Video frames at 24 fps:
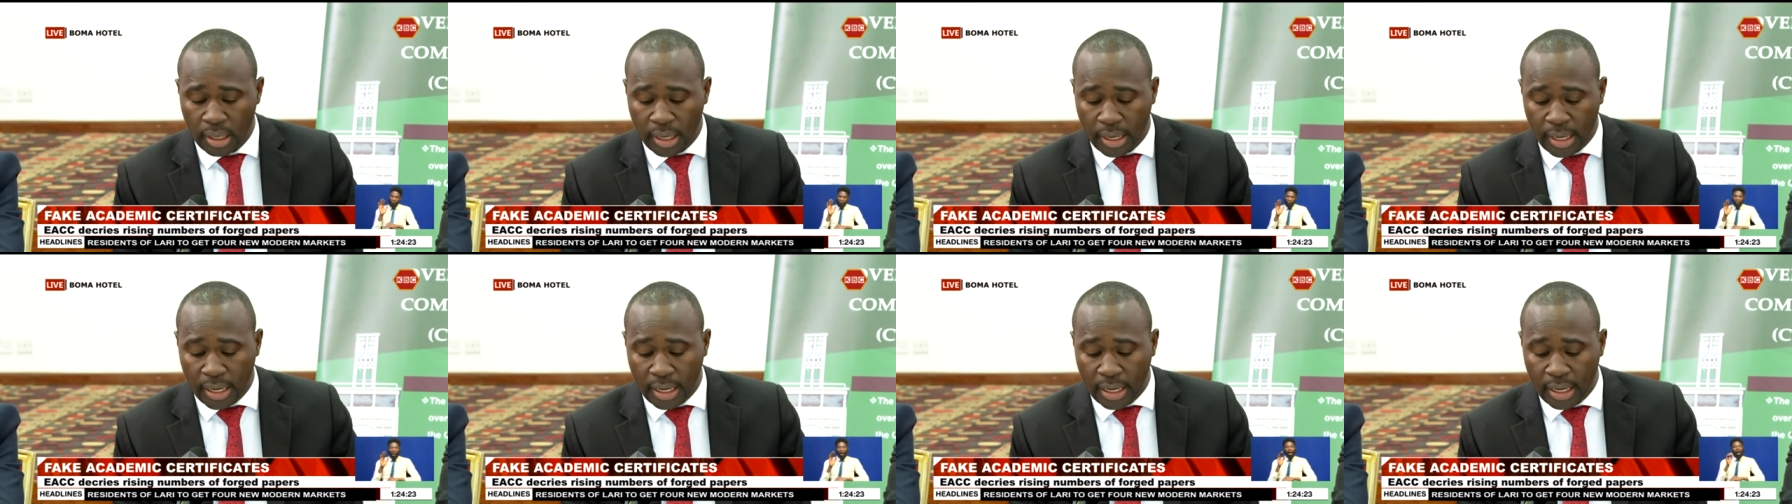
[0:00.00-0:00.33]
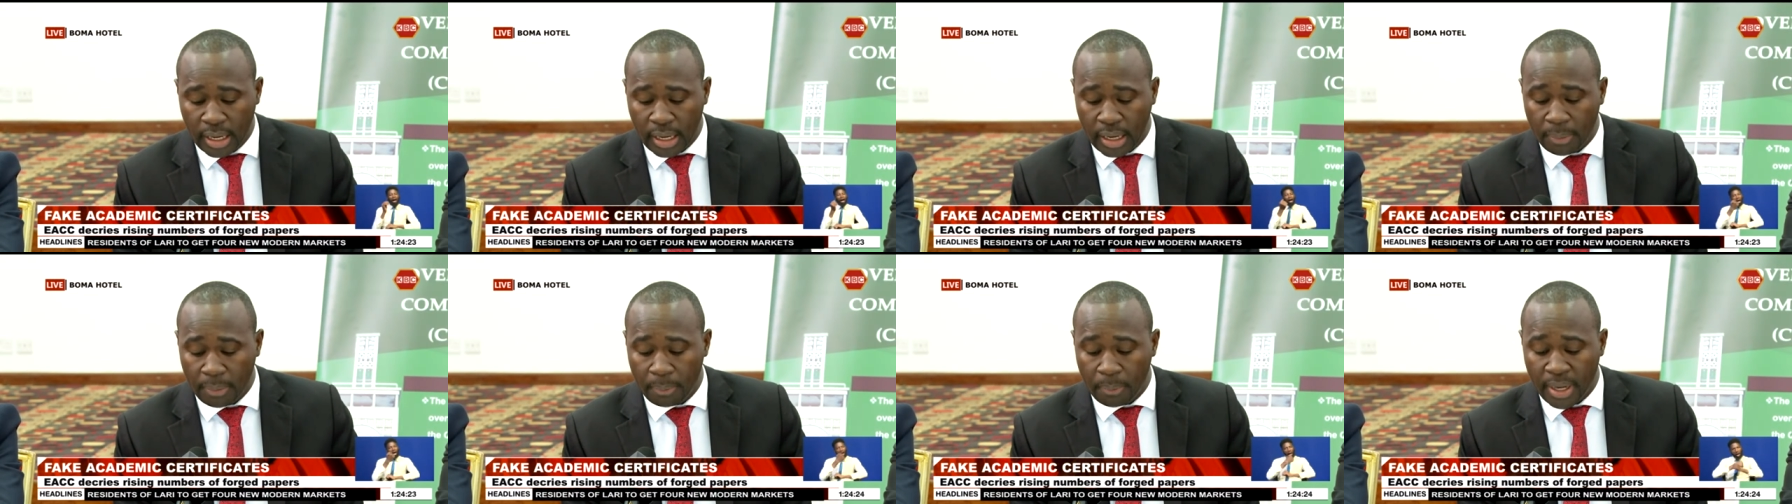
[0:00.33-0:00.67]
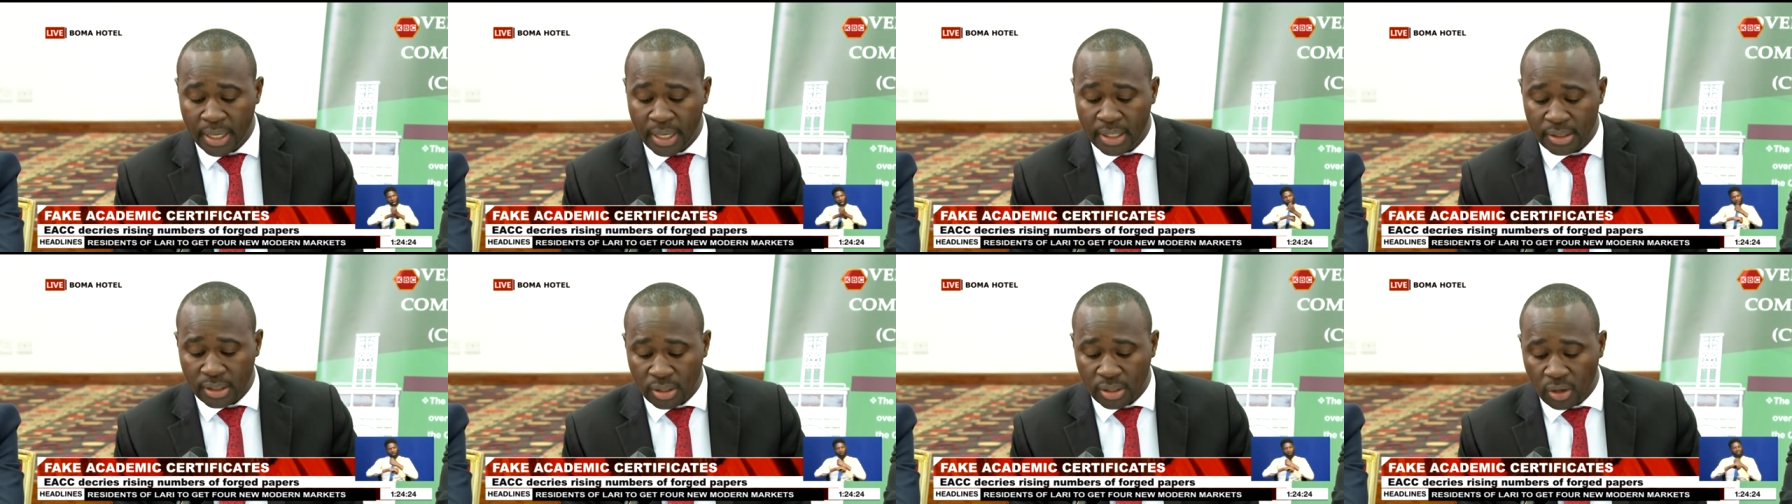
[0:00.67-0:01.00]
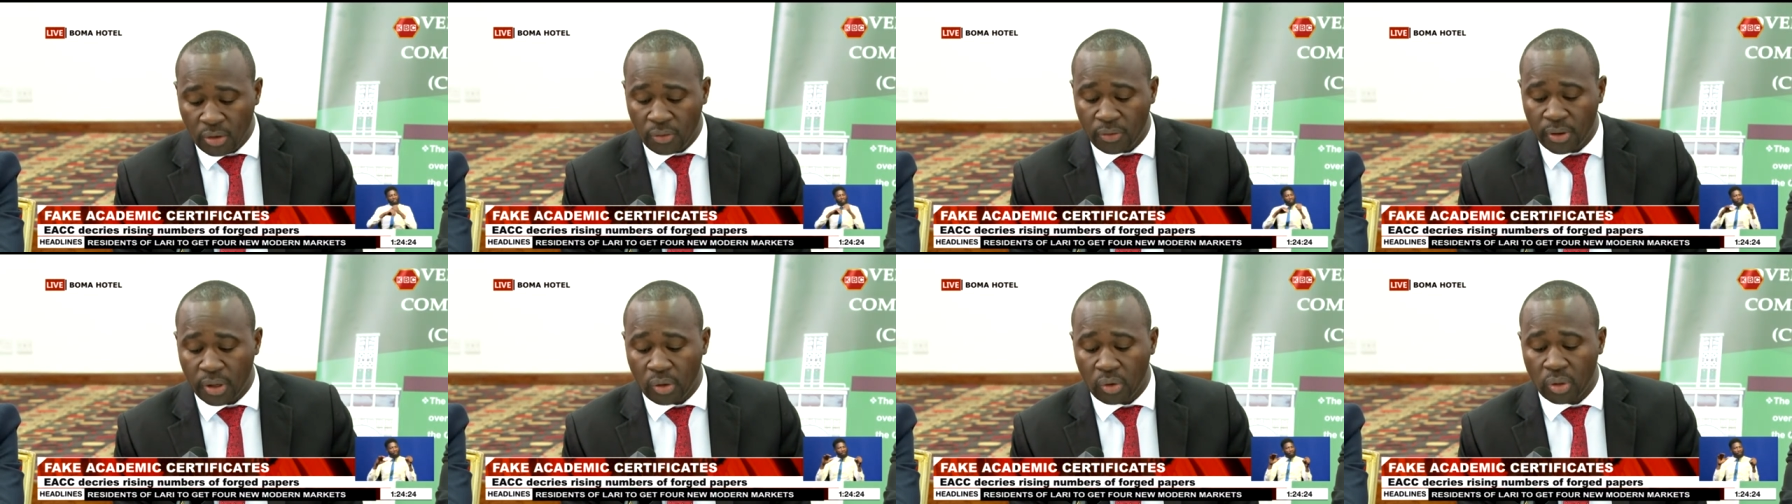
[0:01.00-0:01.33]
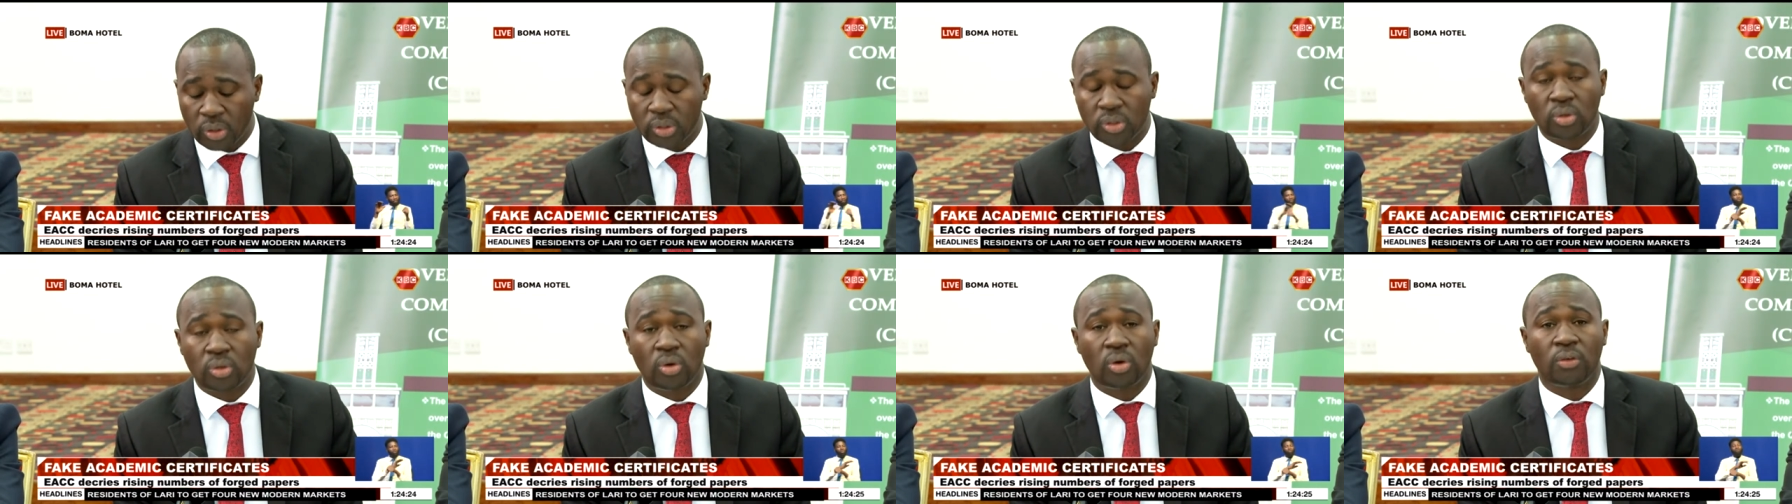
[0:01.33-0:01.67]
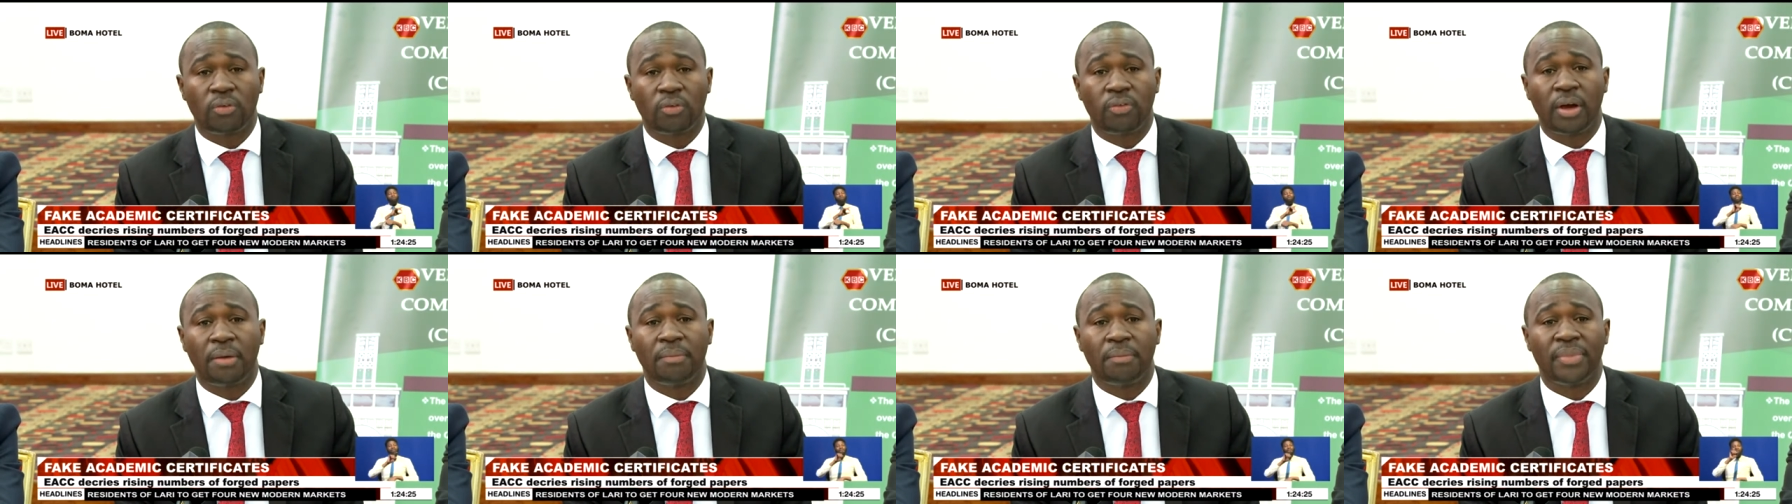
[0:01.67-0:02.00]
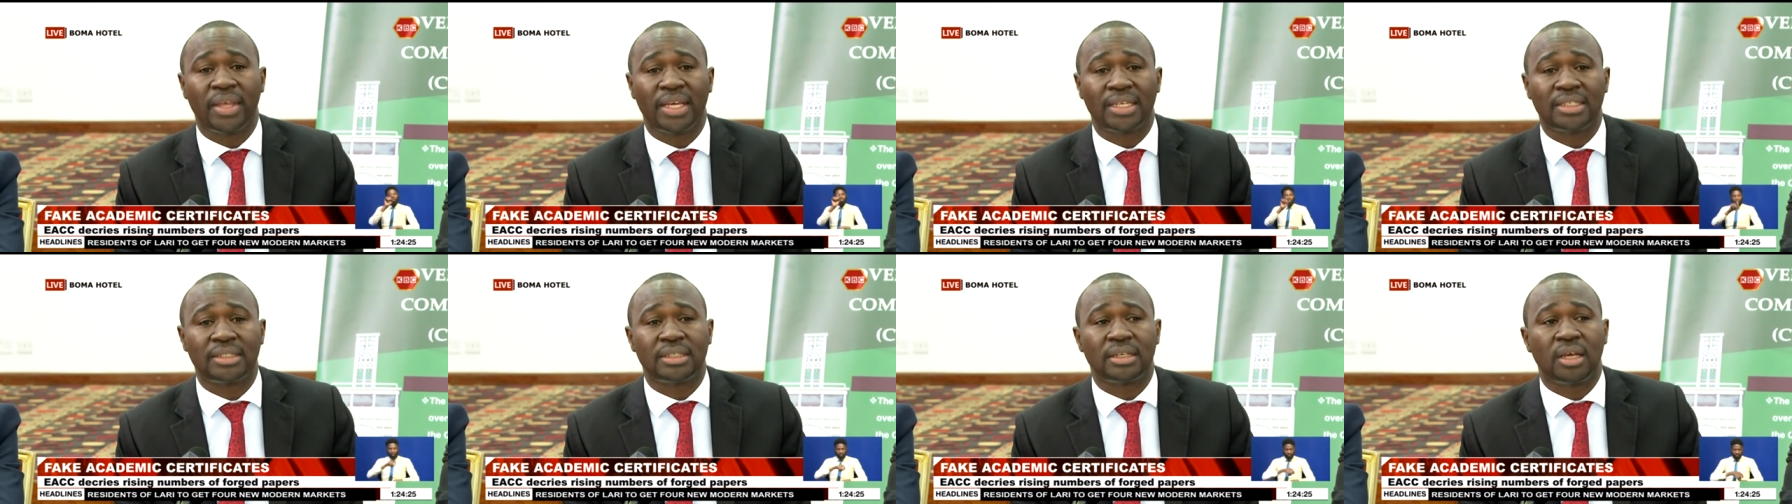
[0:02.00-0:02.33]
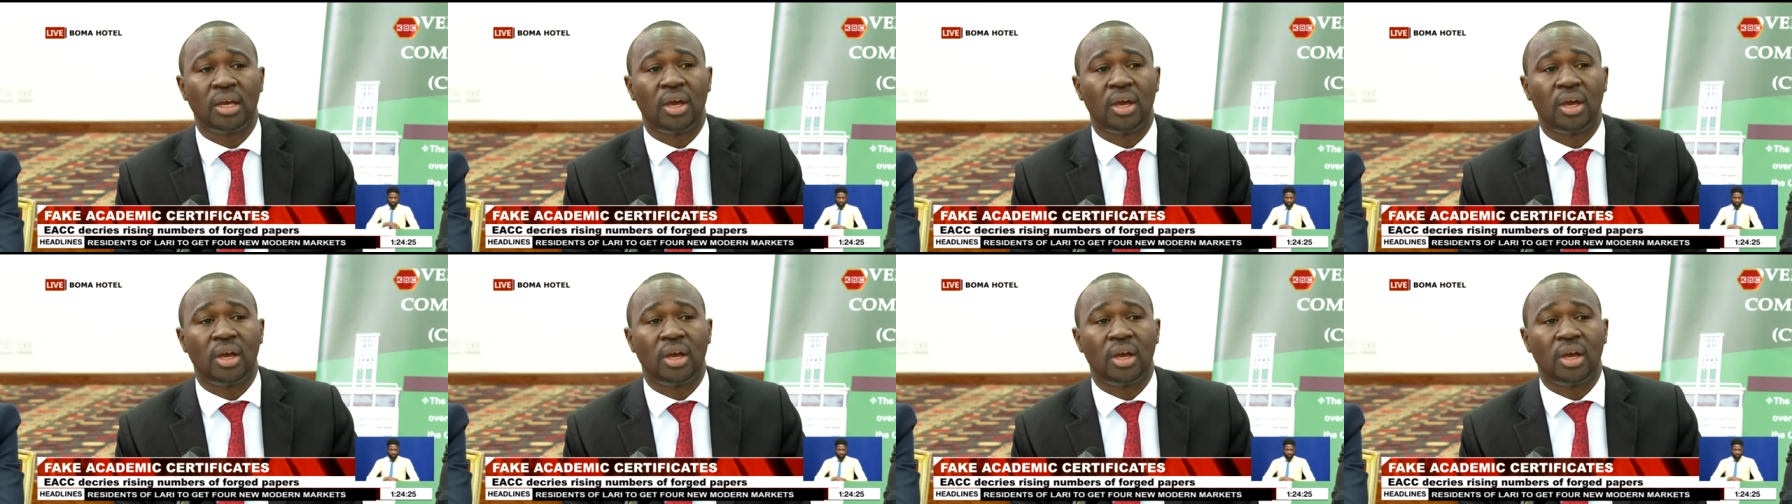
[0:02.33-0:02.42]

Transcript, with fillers: Myself, I want to confirm that